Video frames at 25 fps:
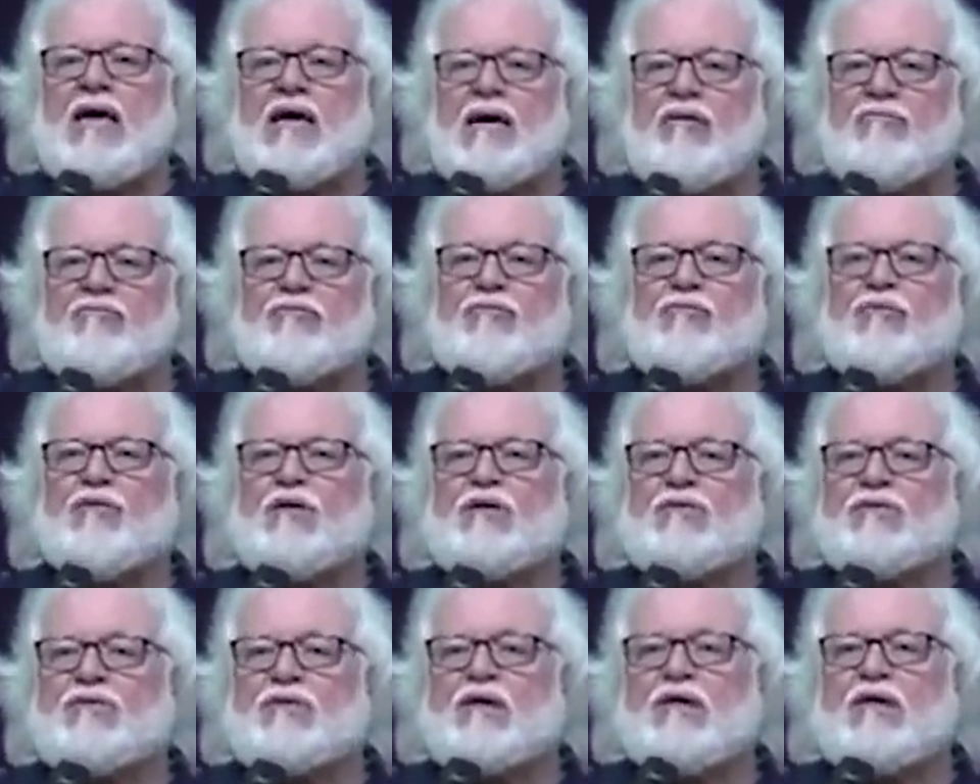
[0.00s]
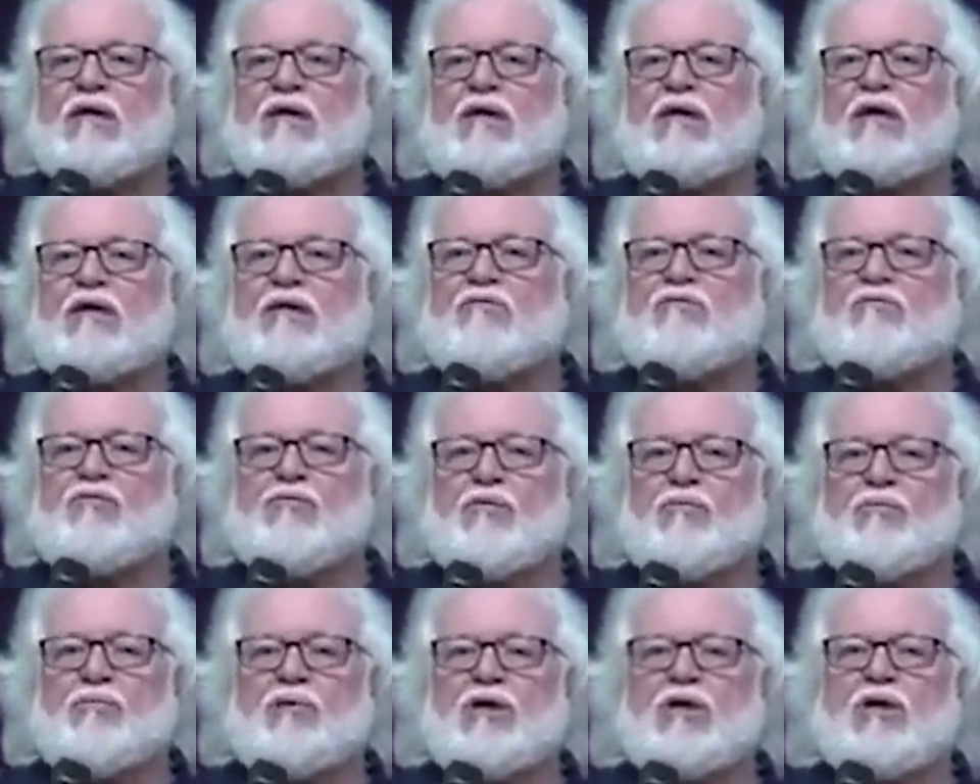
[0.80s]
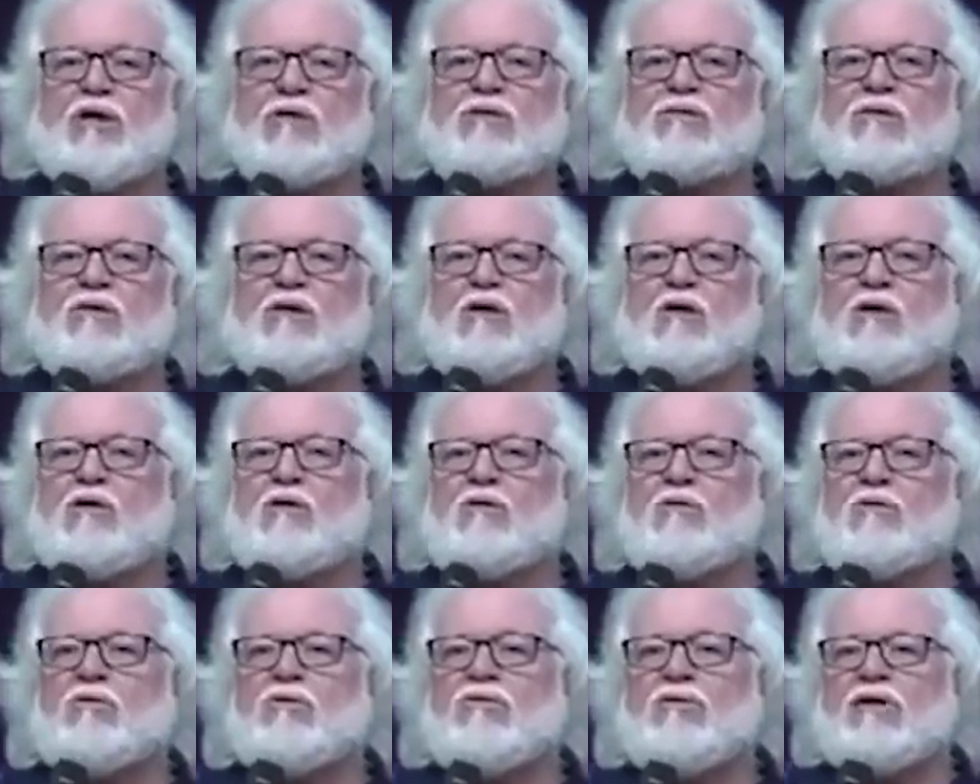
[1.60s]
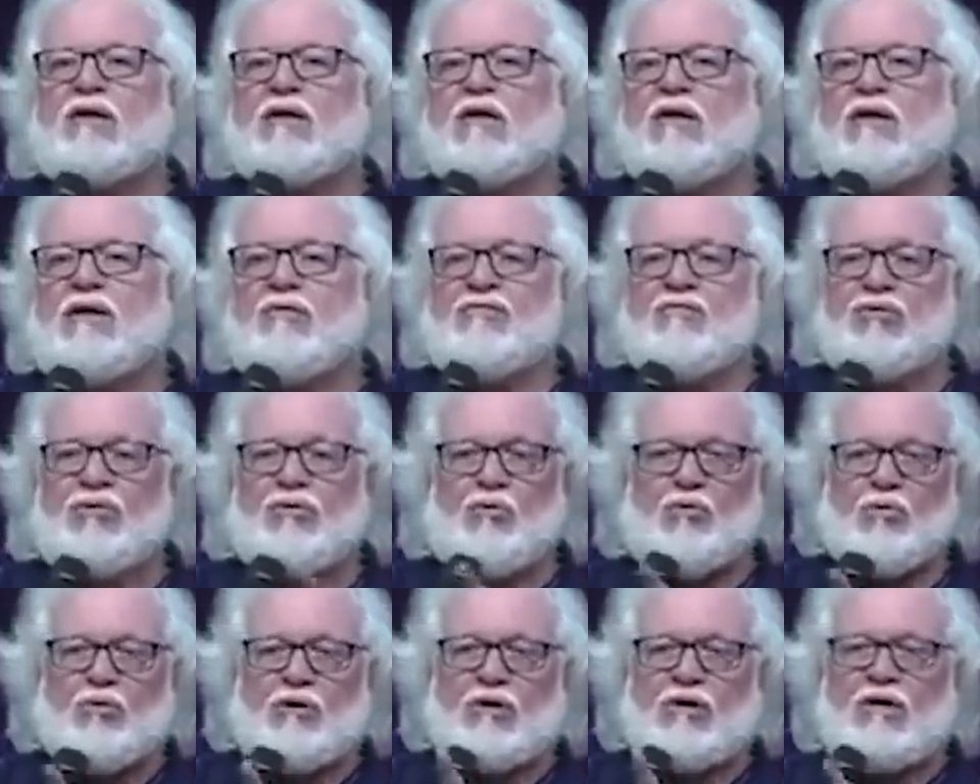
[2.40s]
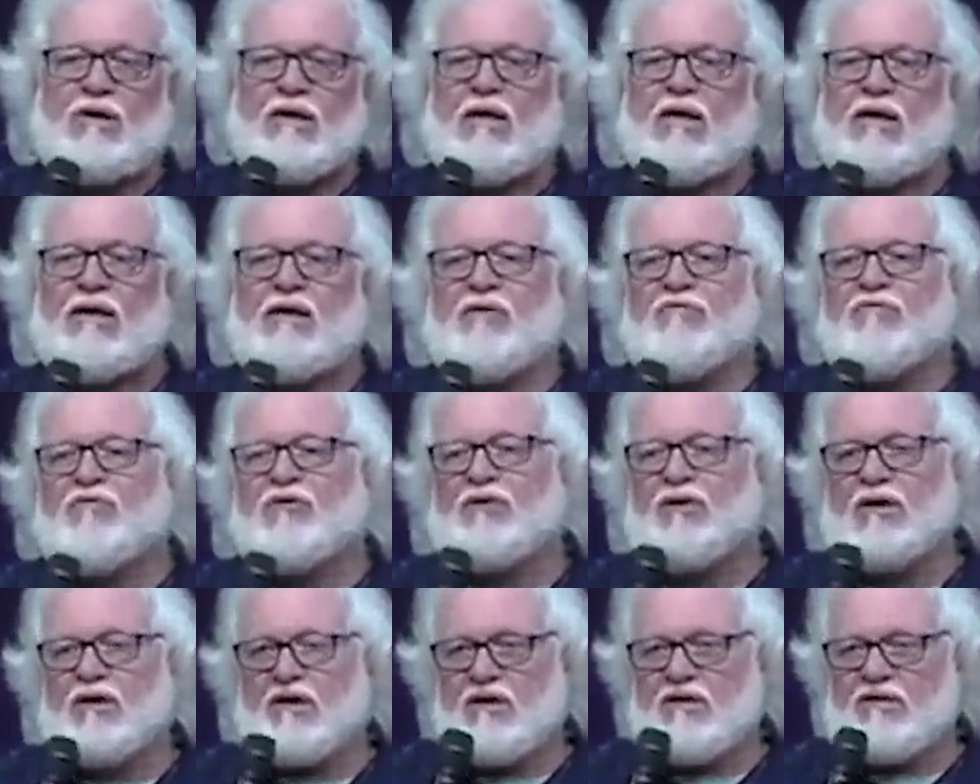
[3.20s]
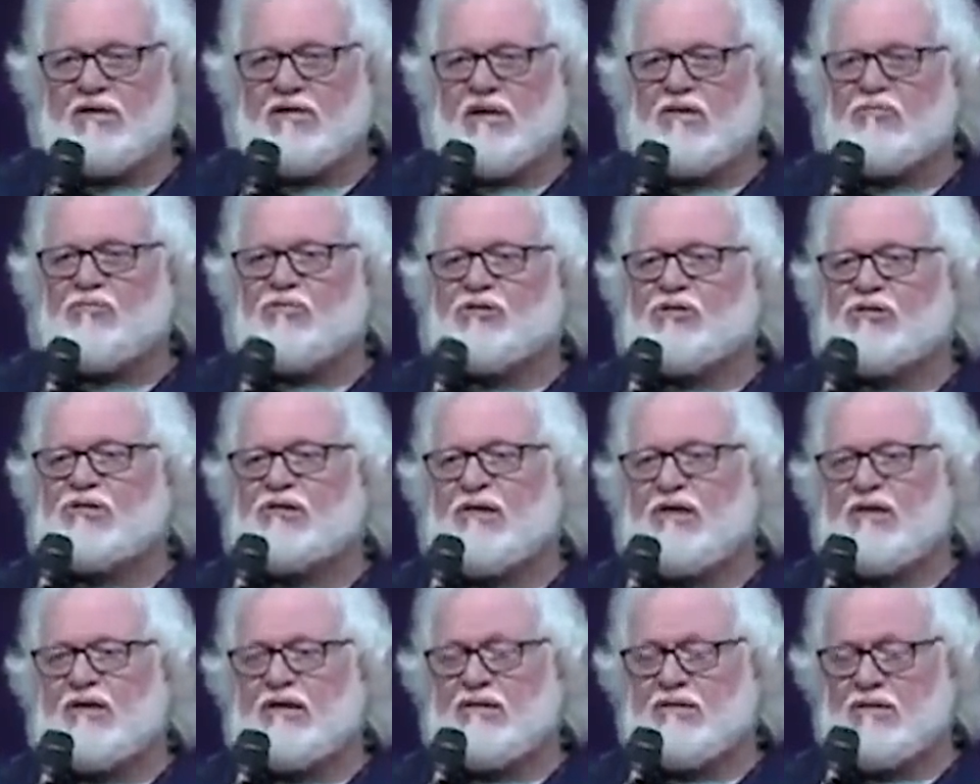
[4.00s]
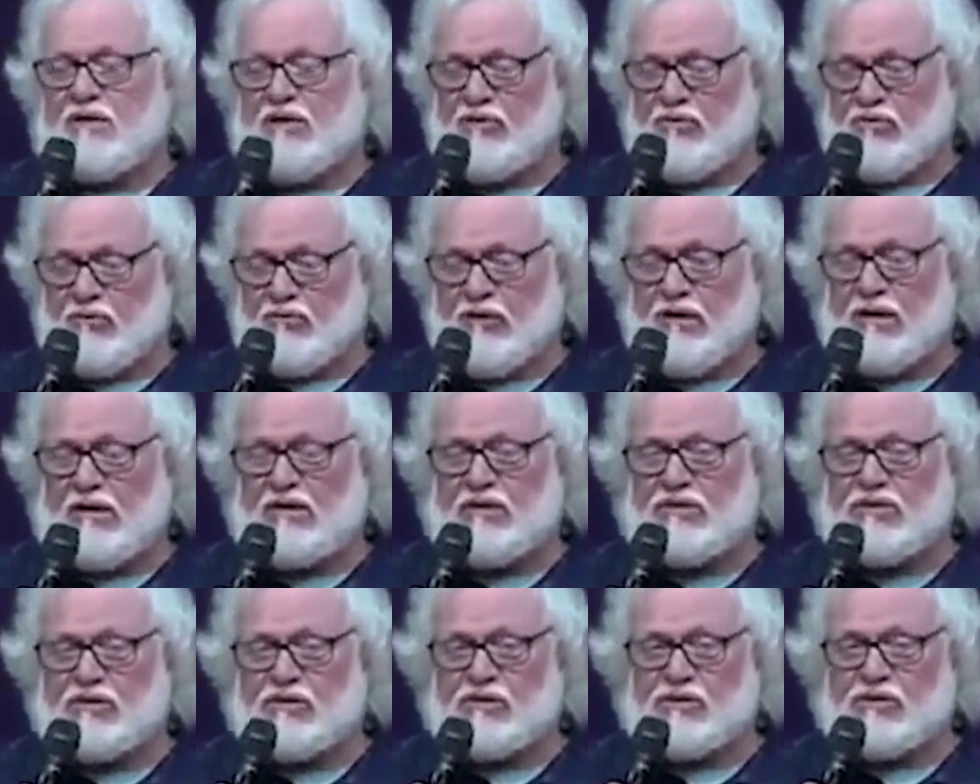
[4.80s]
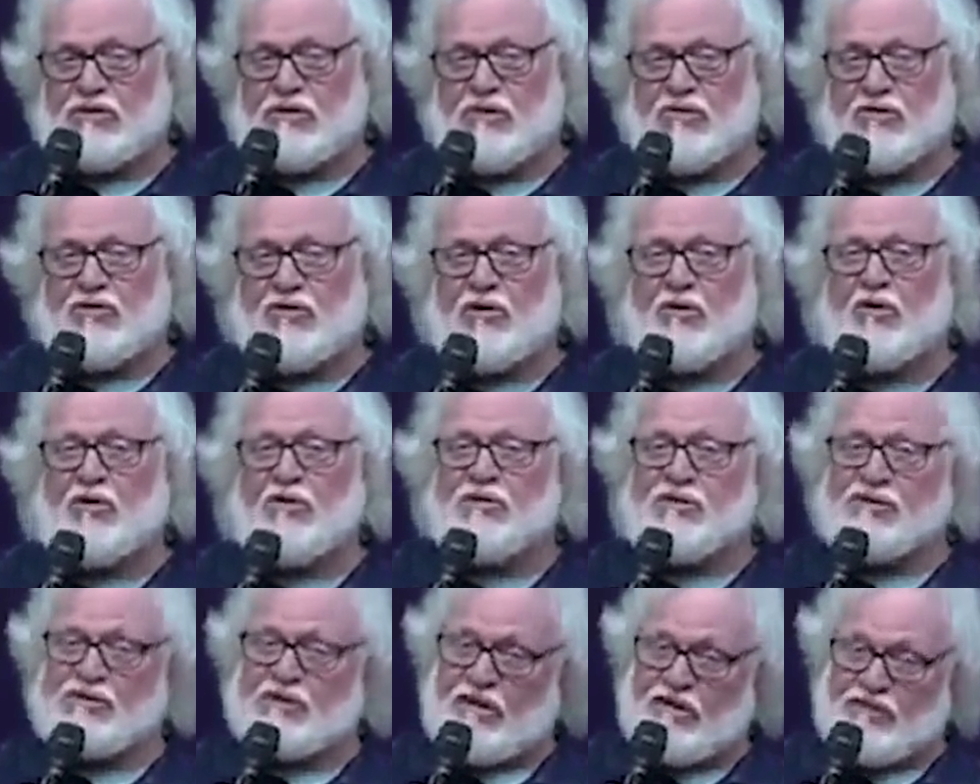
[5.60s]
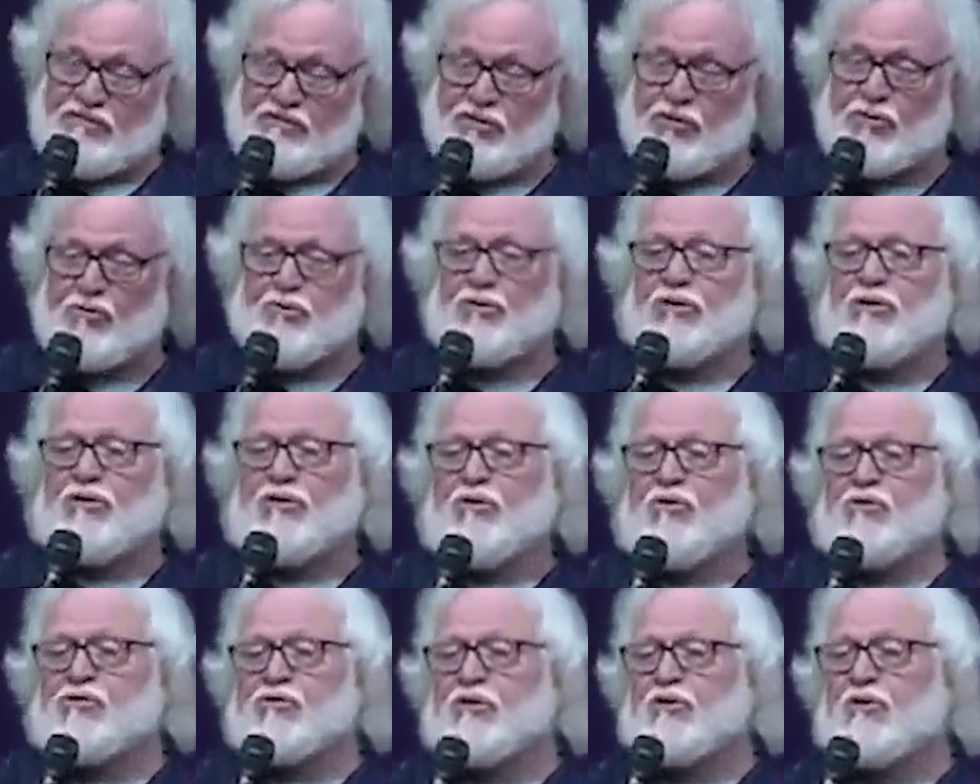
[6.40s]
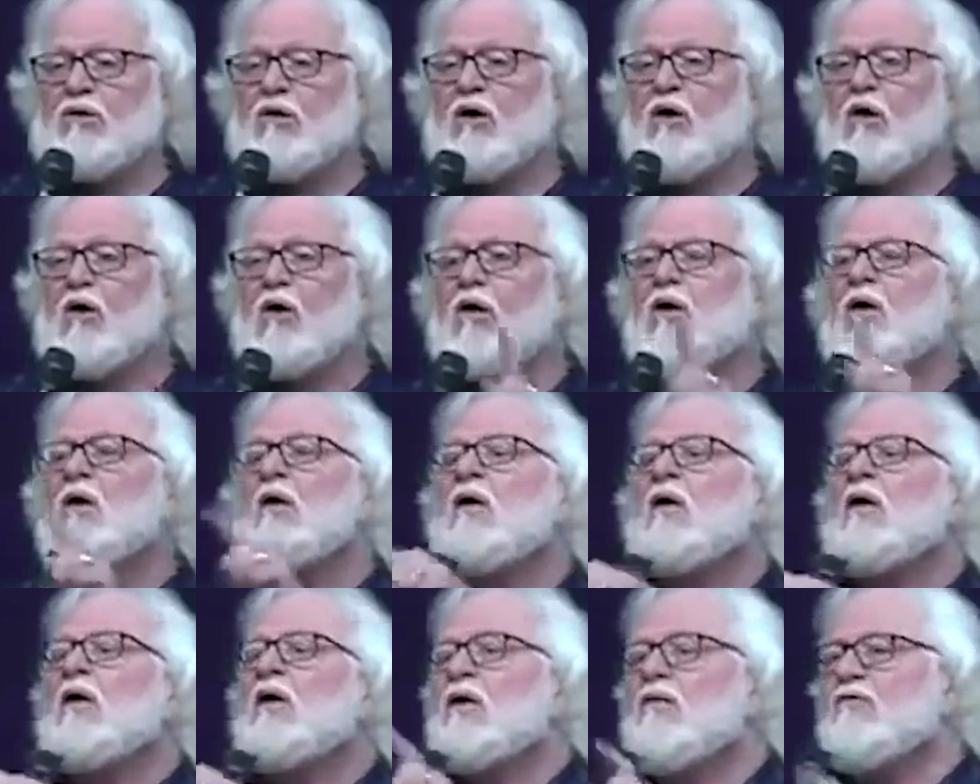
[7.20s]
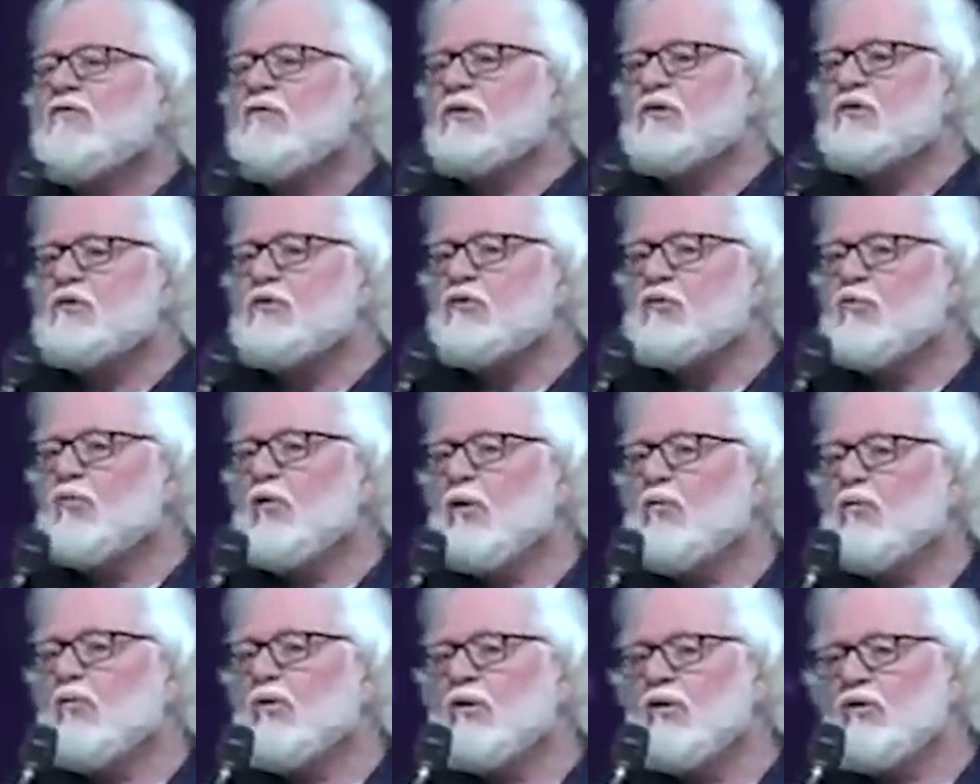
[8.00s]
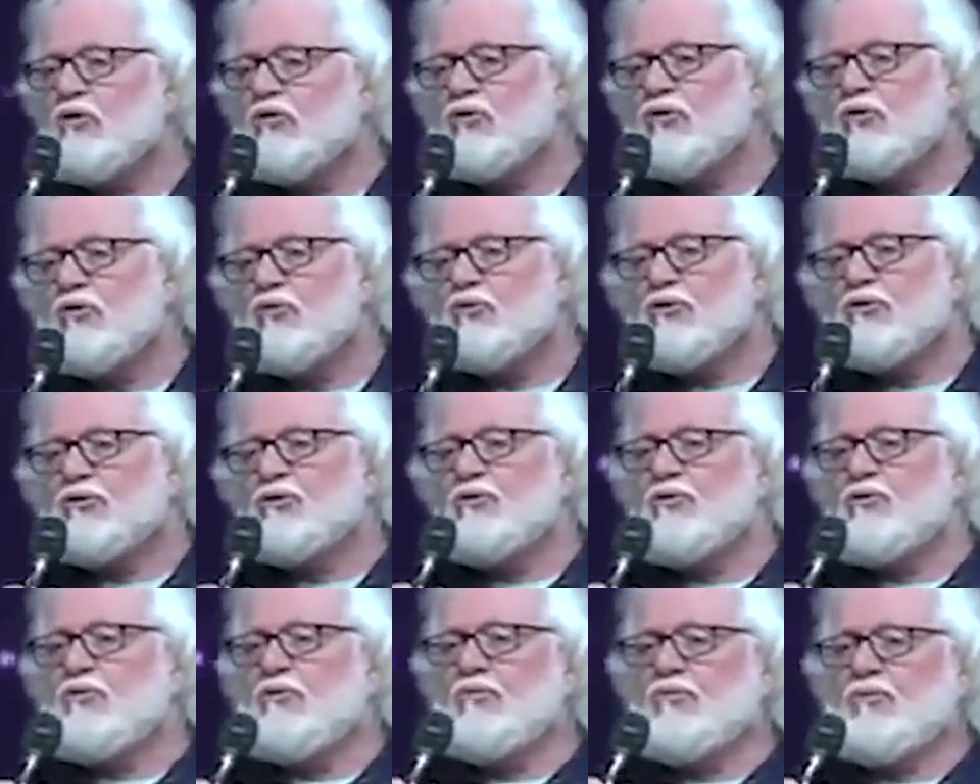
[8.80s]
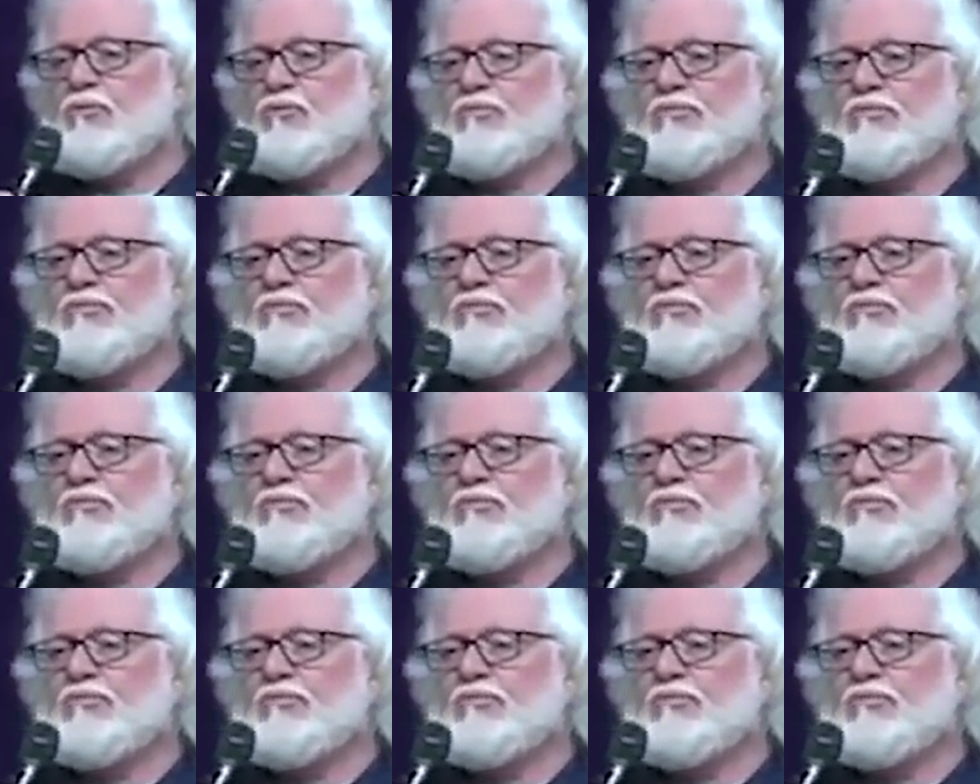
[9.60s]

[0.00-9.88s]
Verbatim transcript: everything from young to old that everyone had ever done that was sitting there ready to stone her and say, if you want to use the law, this is what we're going to do with you.